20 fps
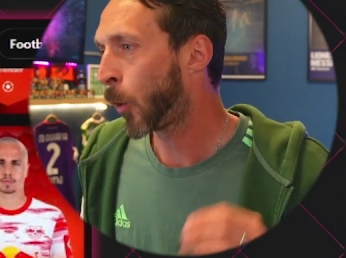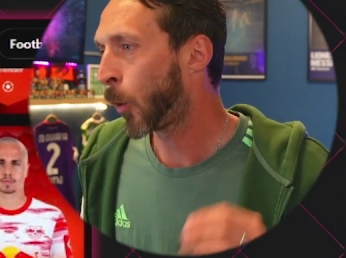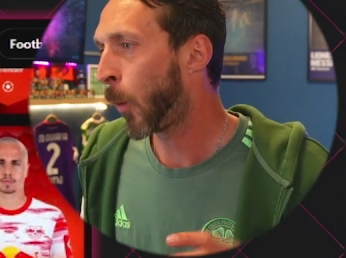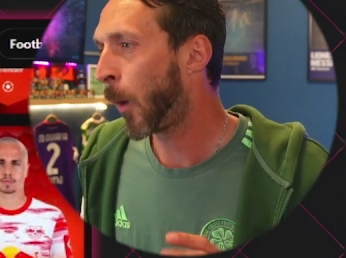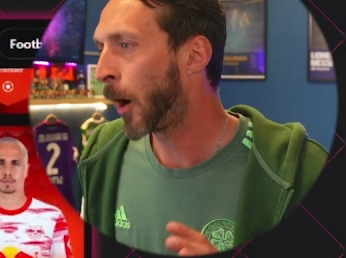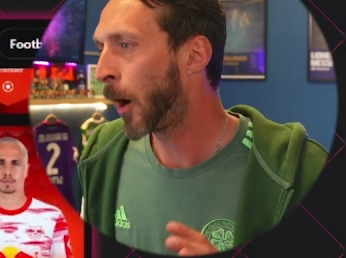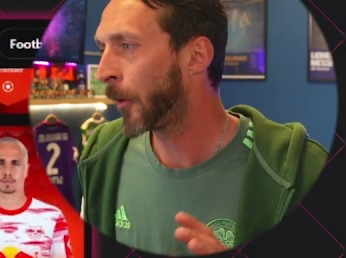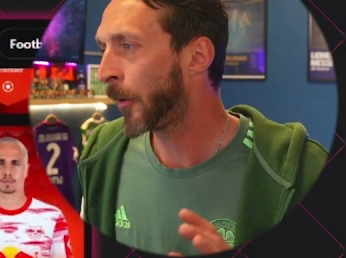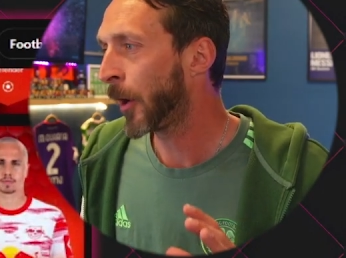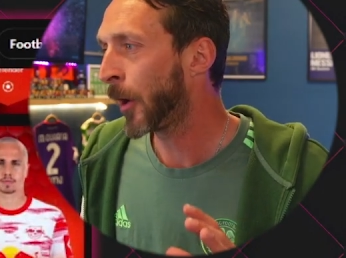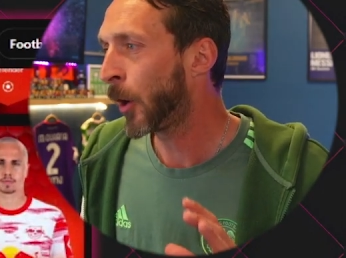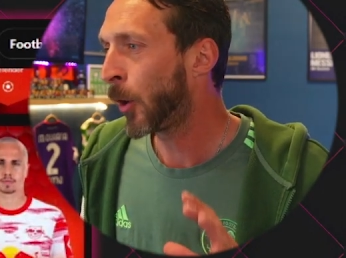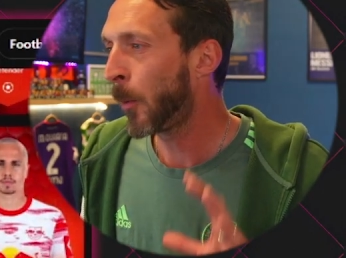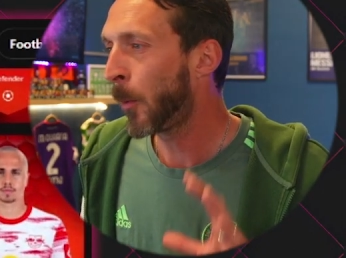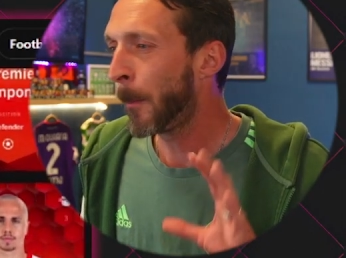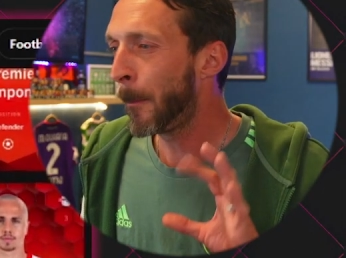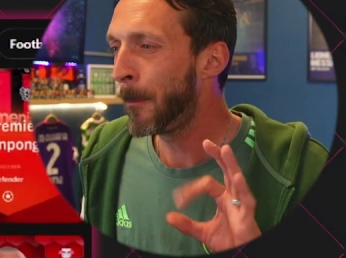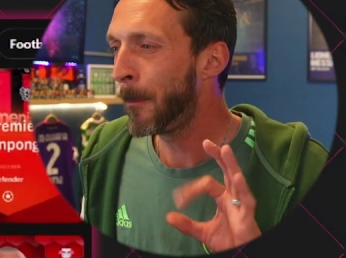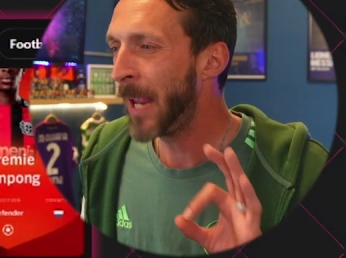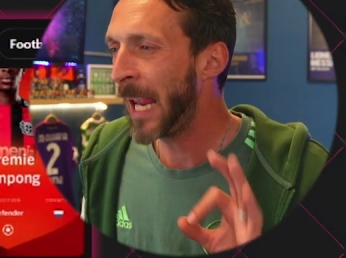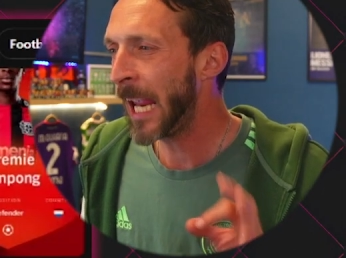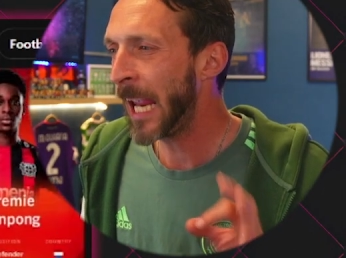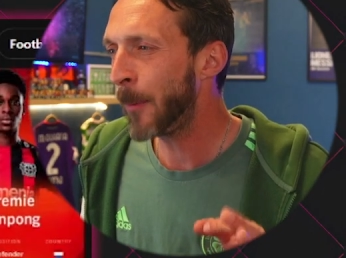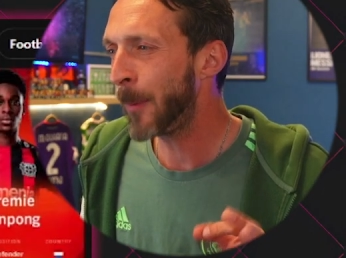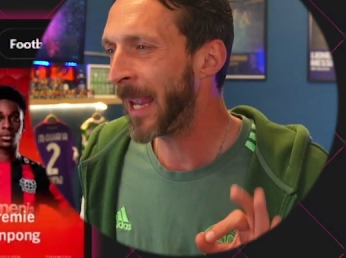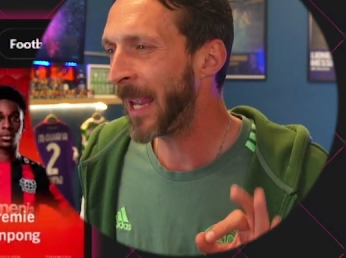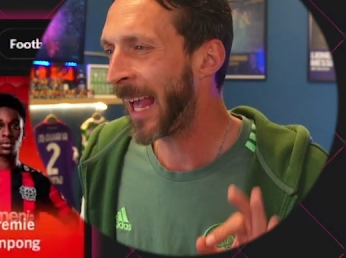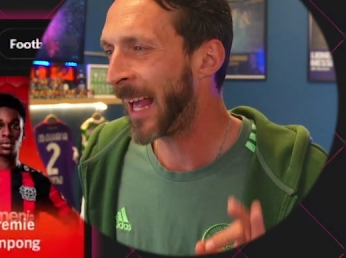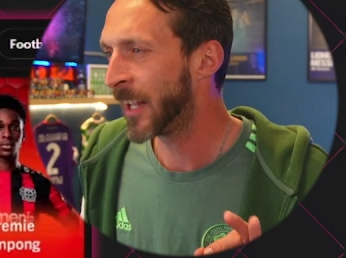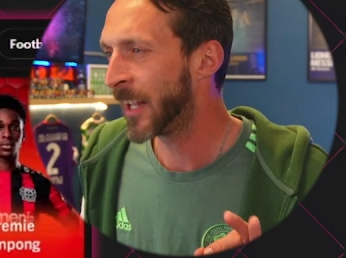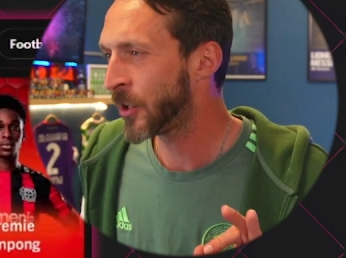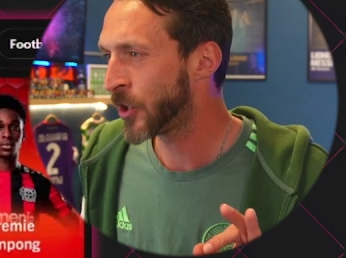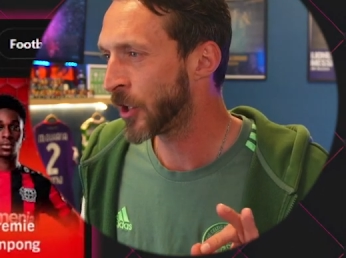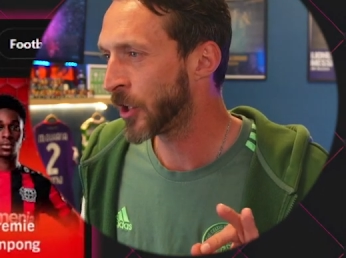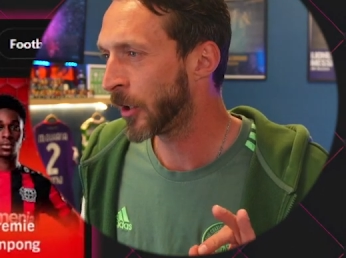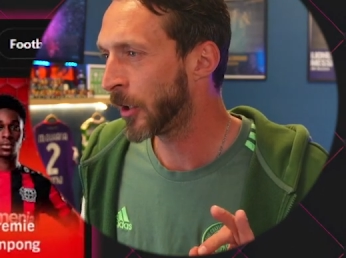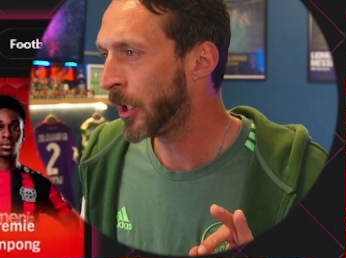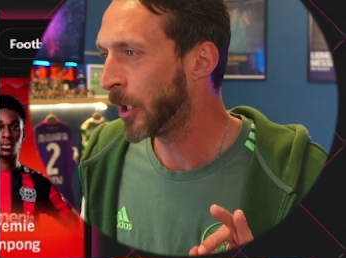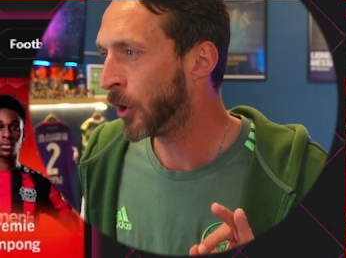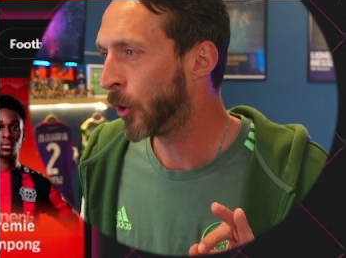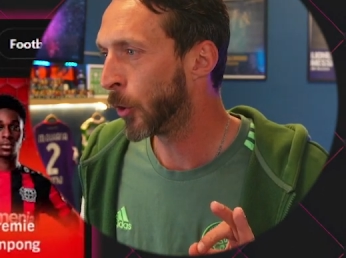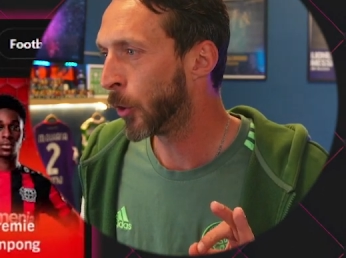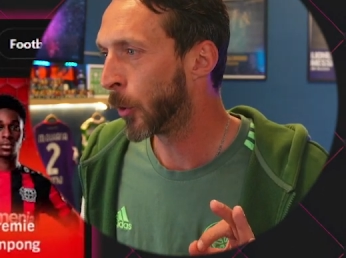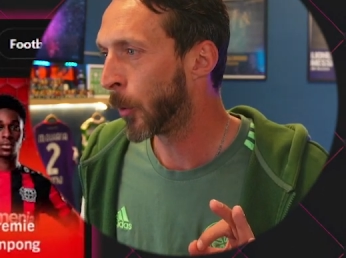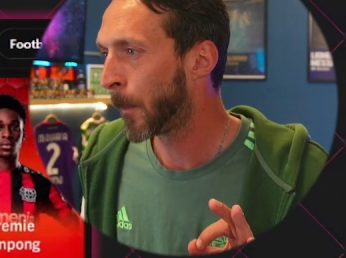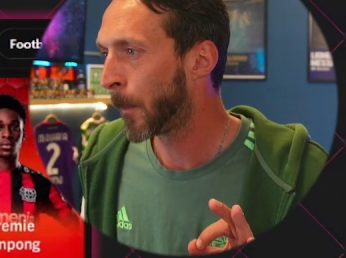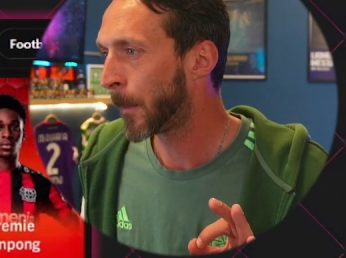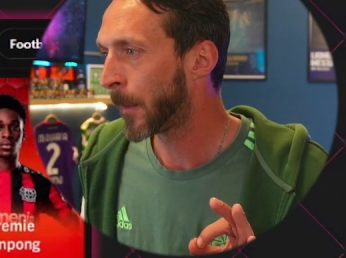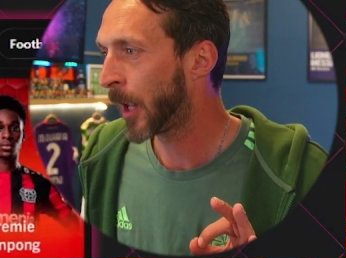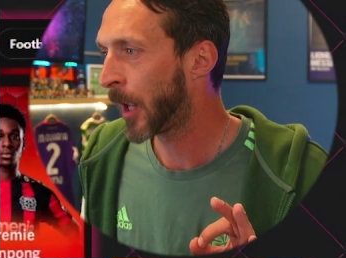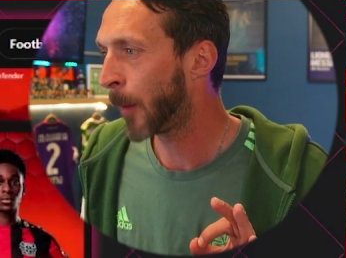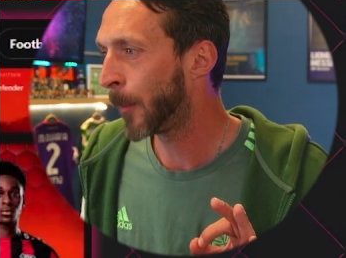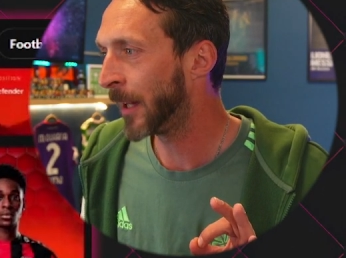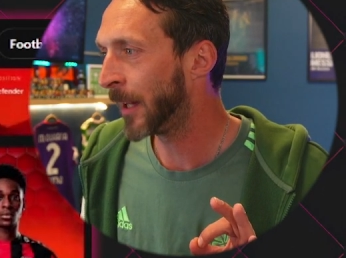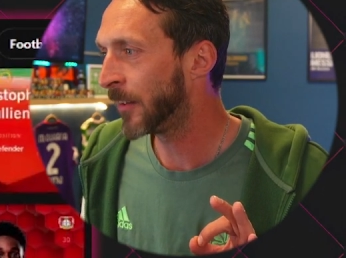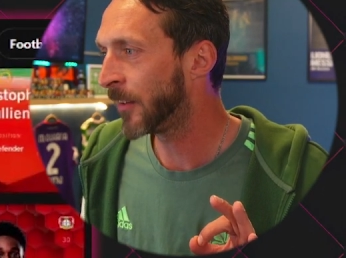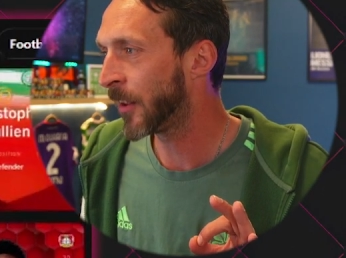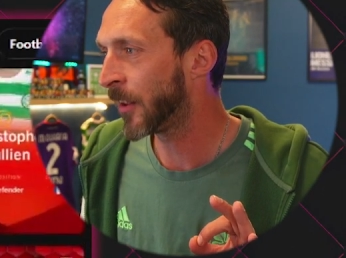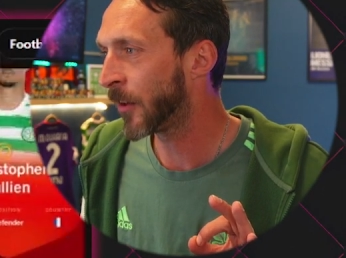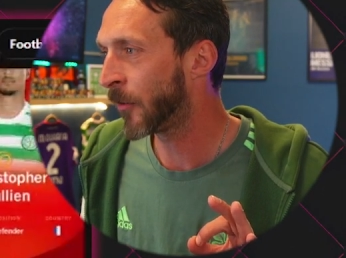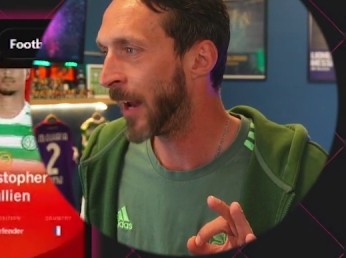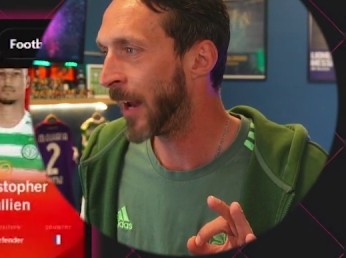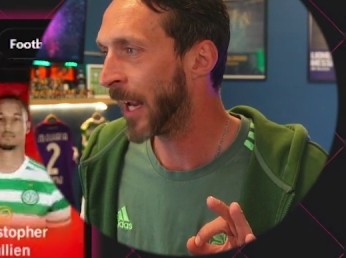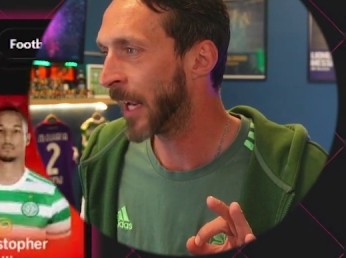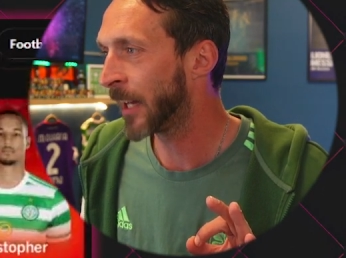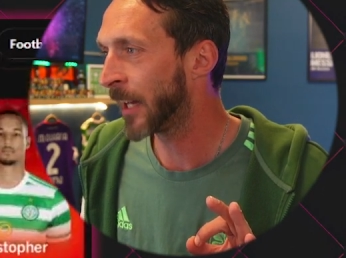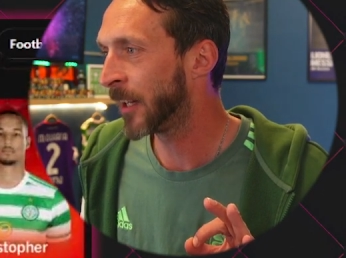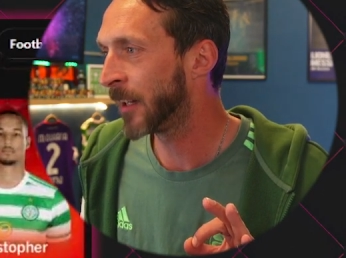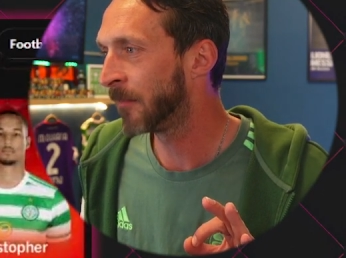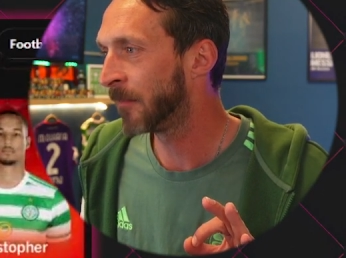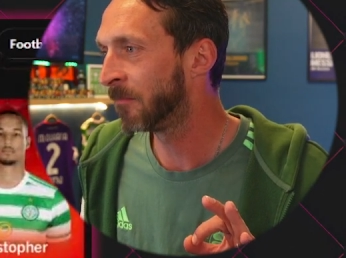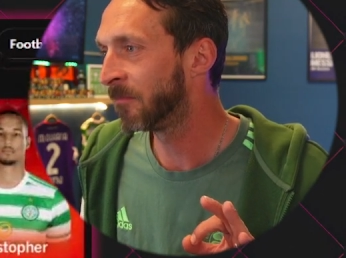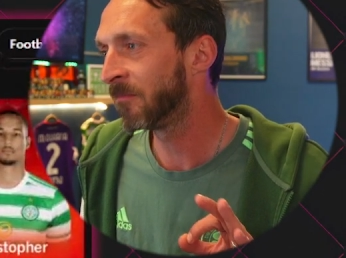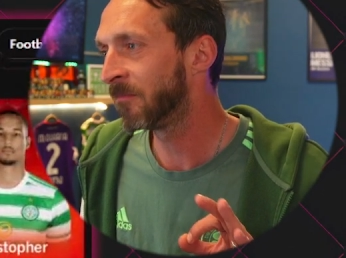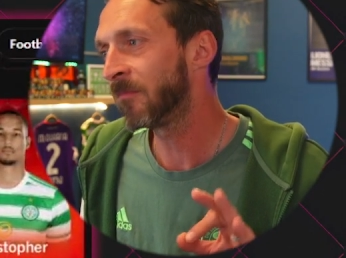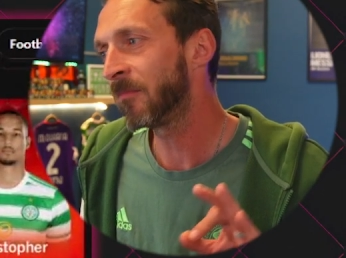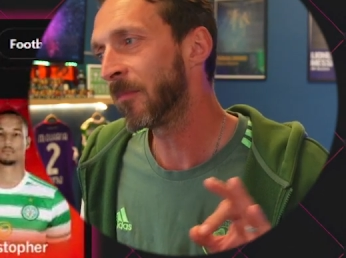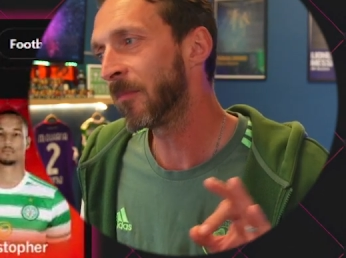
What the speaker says: Guardiola, maybe Angelino come into the reckoning.